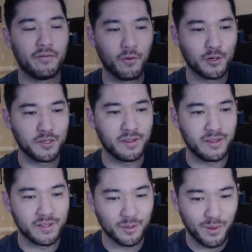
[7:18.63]
unfortunately,
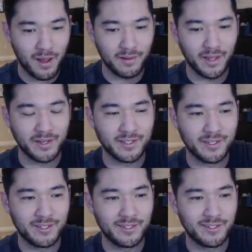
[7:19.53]
these are probably like
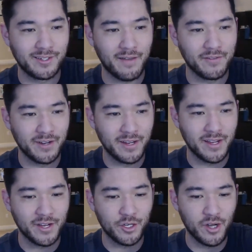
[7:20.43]
$70-ish.